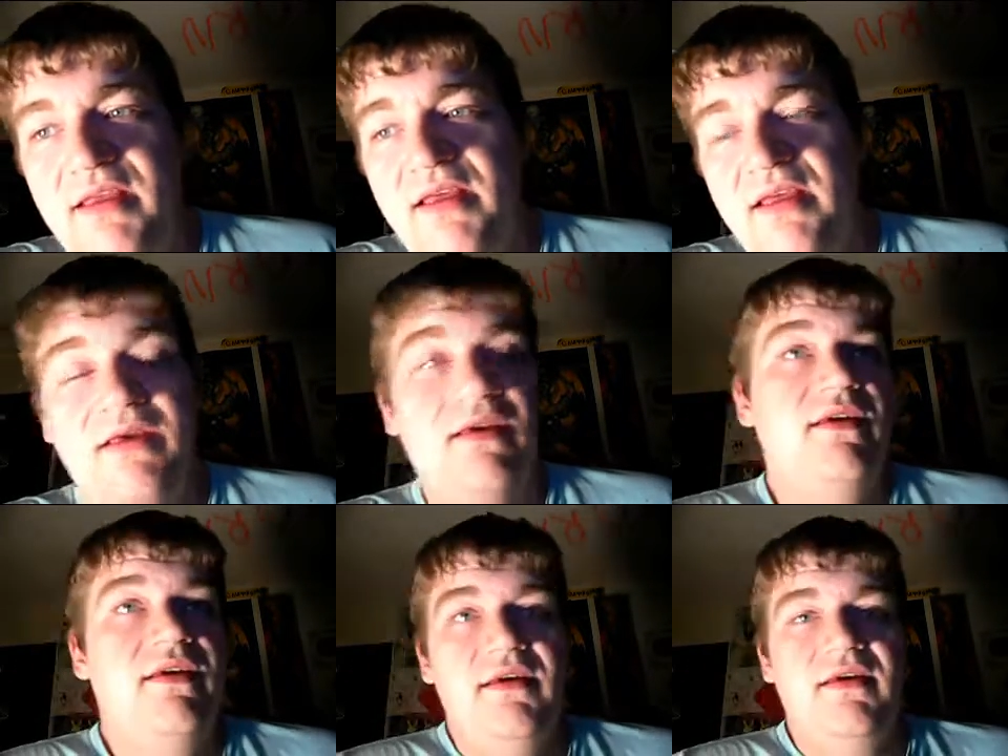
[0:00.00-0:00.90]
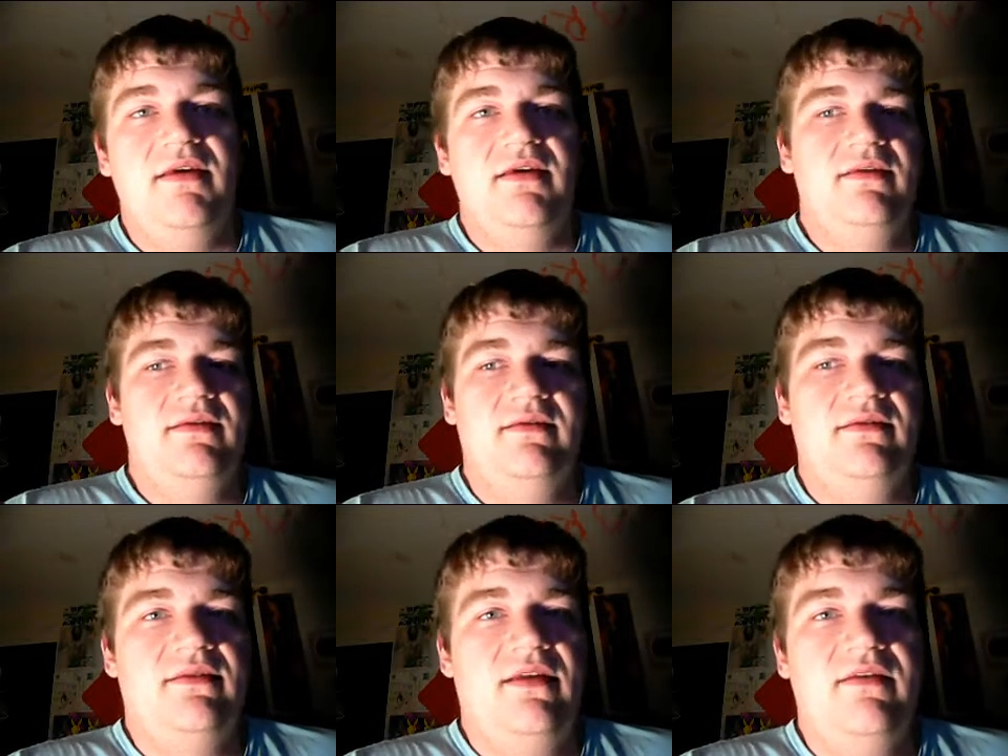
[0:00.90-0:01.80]

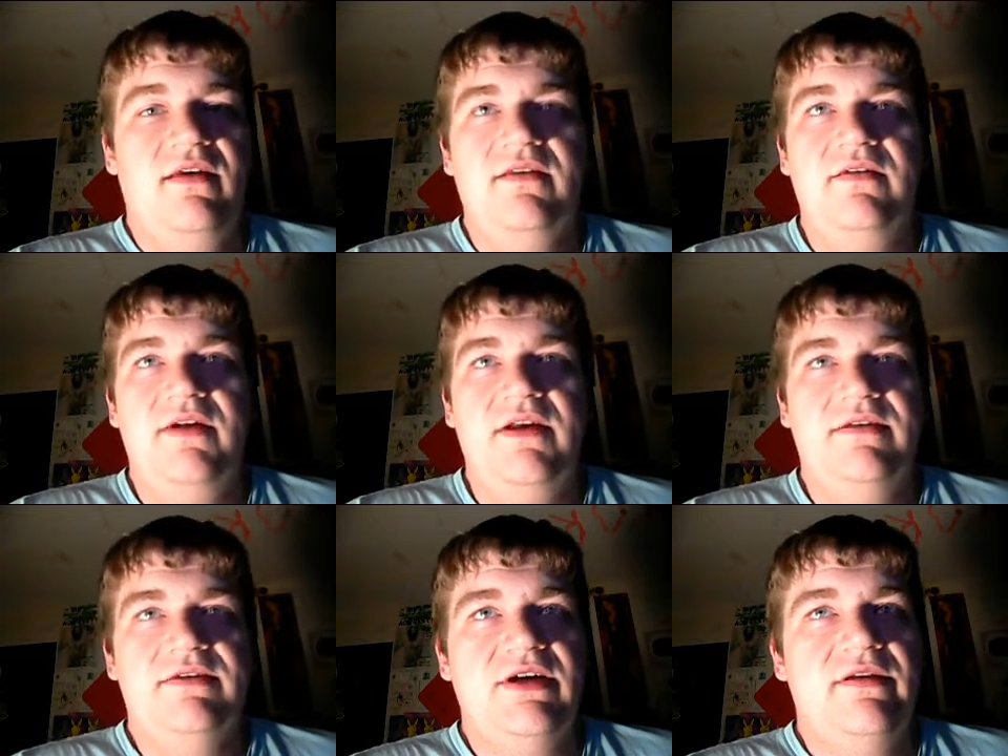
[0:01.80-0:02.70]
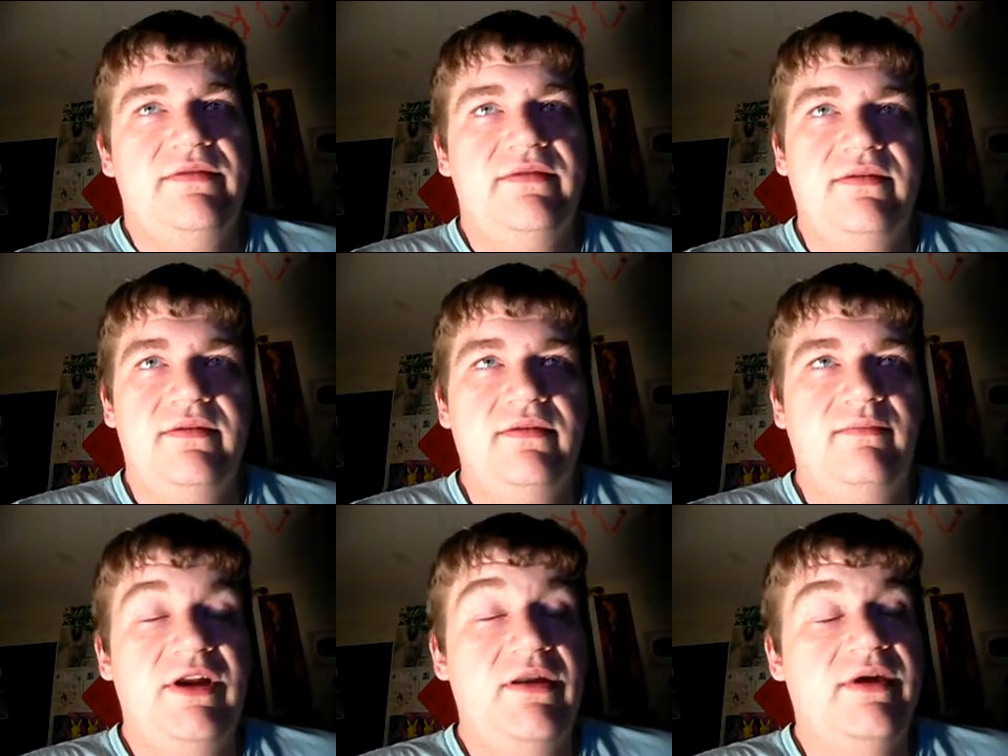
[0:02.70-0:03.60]
I'll talk to you later, Jeff.
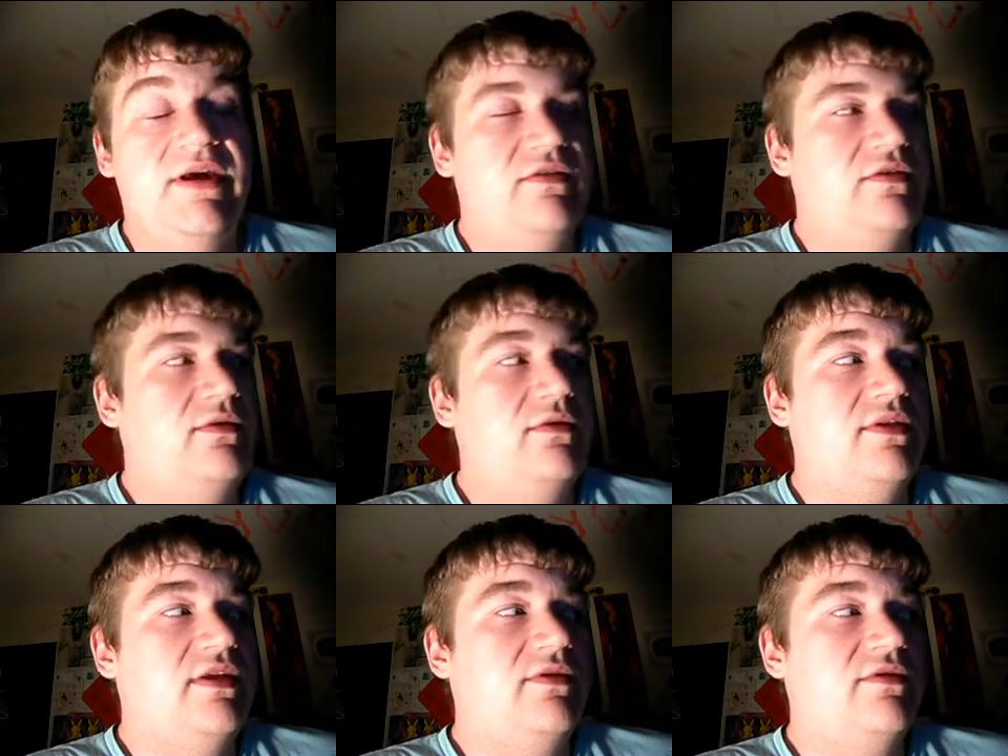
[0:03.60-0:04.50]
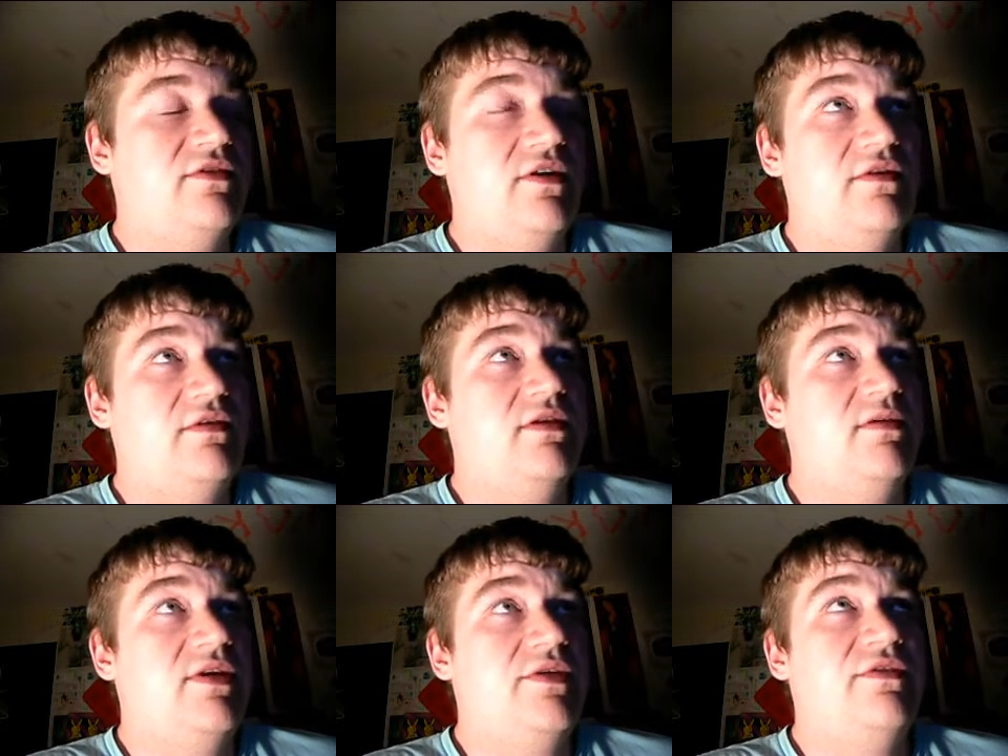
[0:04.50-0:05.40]
But anyway, so then there's
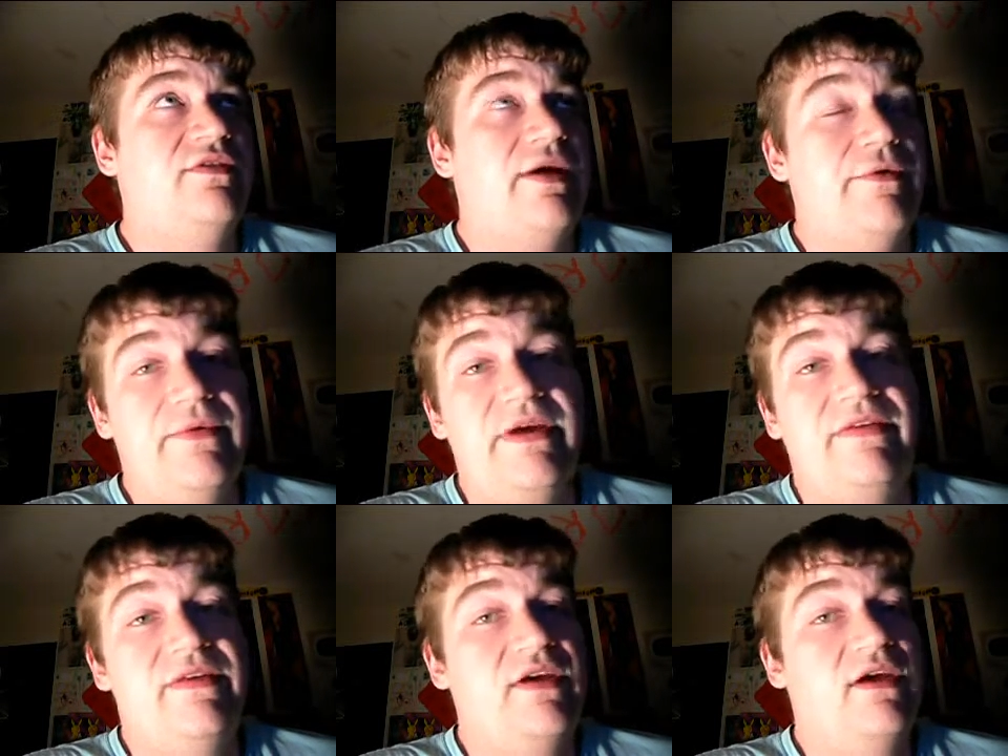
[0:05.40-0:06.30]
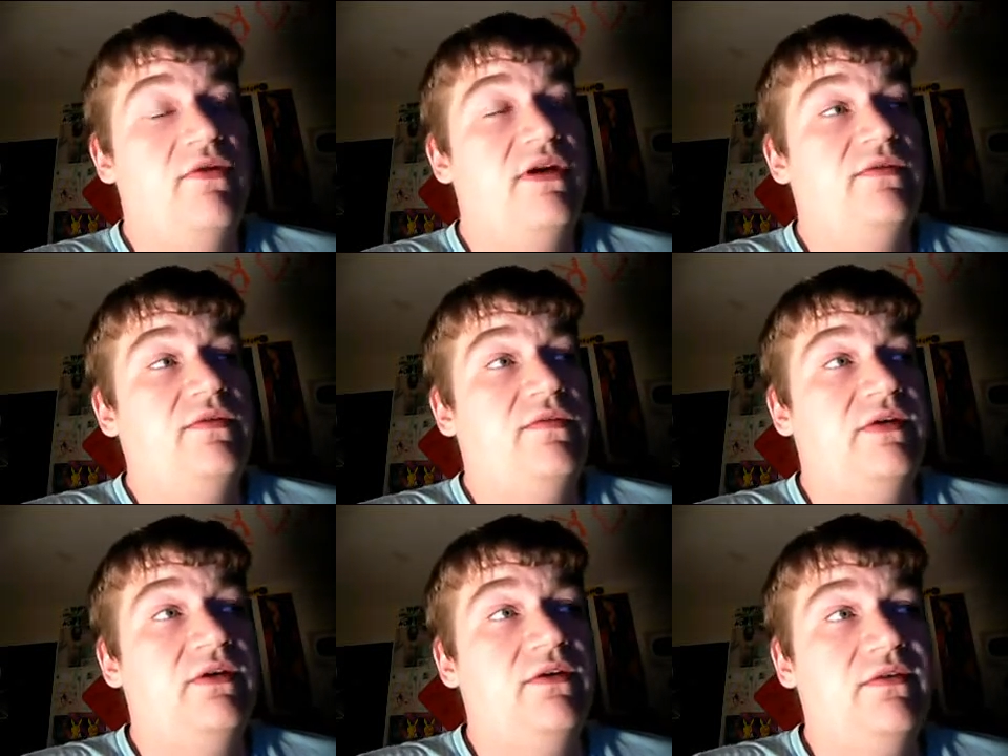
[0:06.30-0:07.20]
Starscream, then there's Soundwave. He's got quite a few
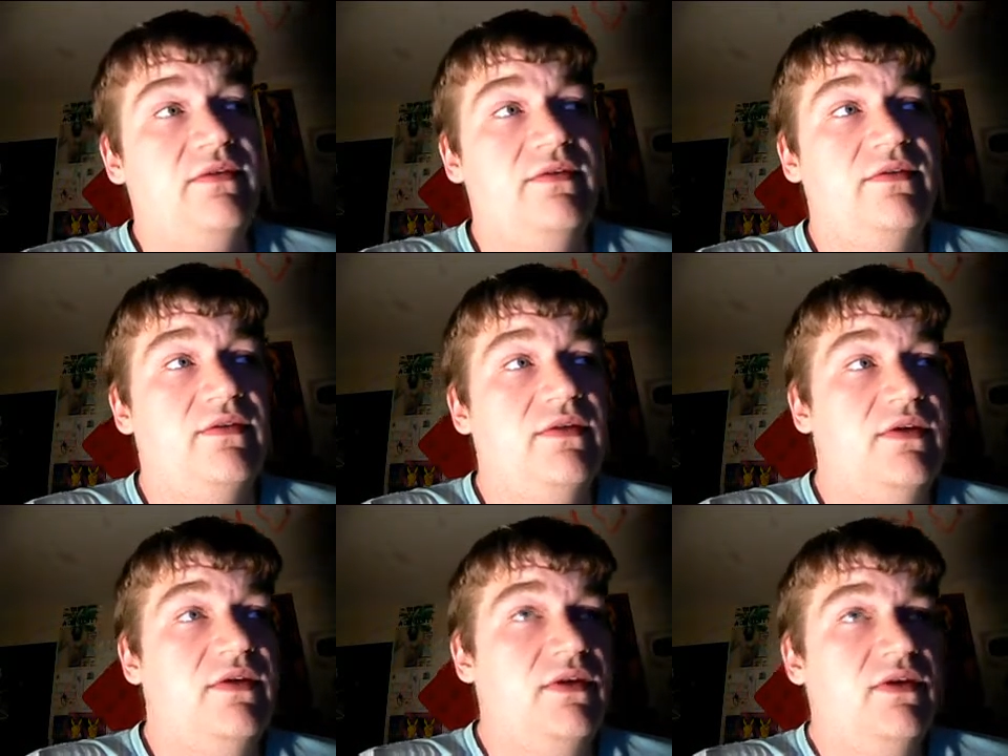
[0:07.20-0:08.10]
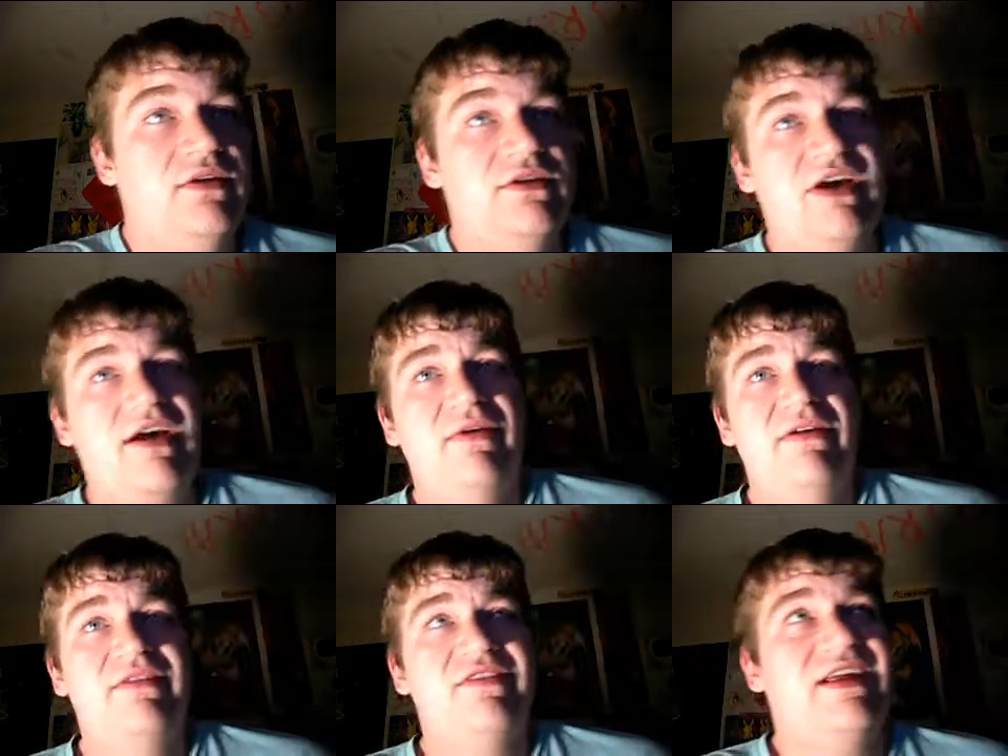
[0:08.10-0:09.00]
figures.
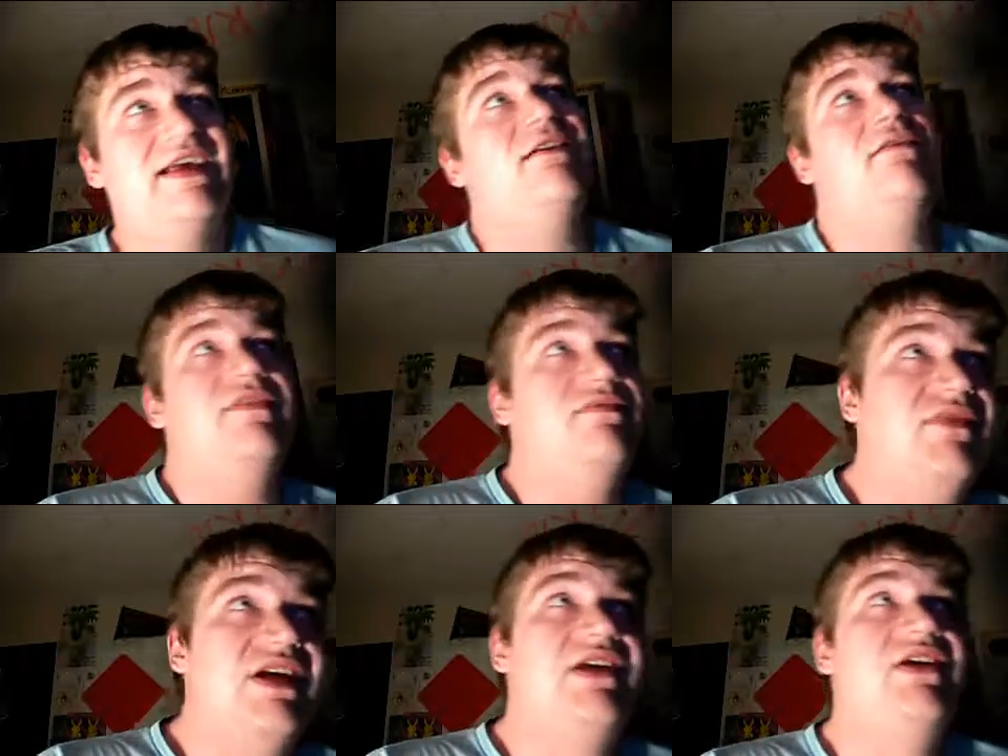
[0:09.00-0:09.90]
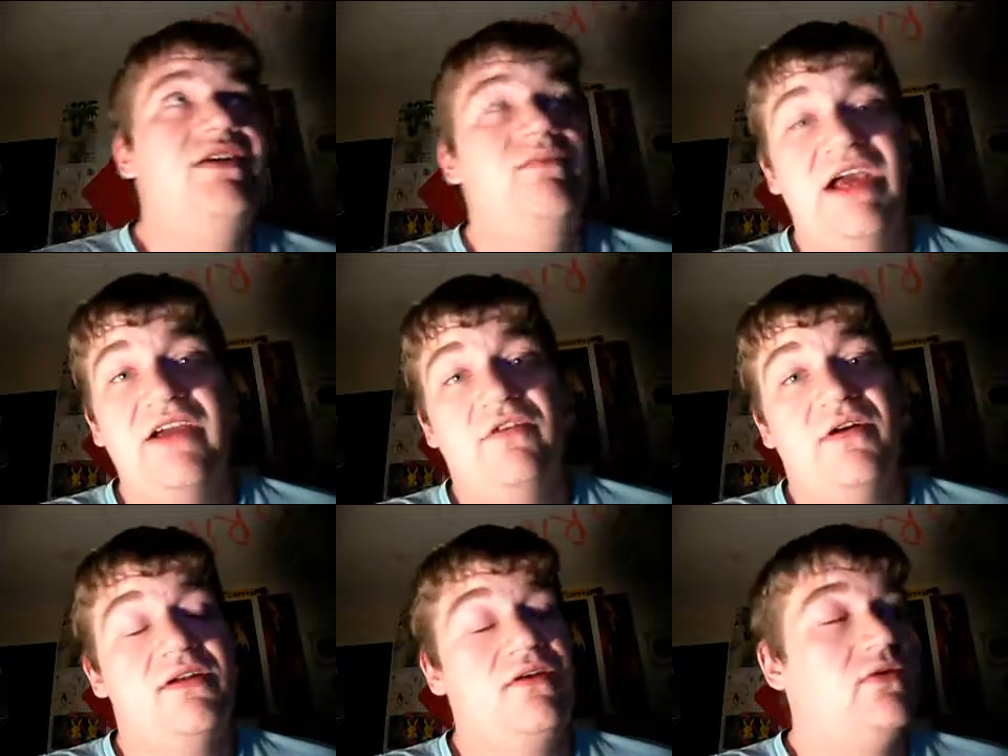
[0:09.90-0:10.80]
Shockwave doesn't have as many.
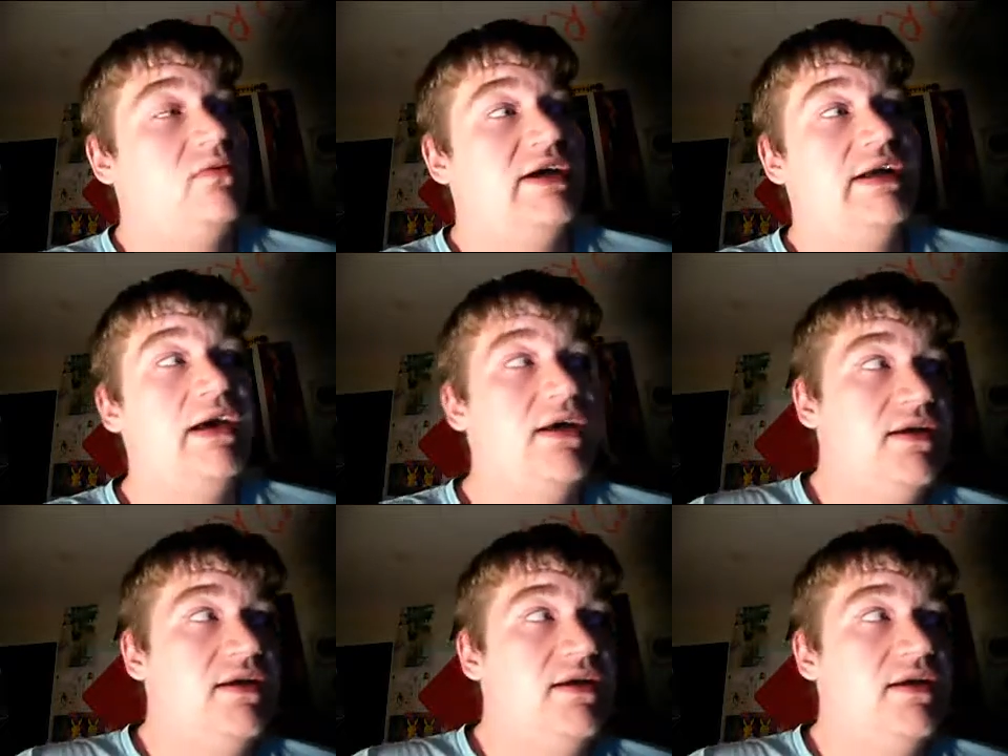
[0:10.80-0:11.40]
Megatron, oh my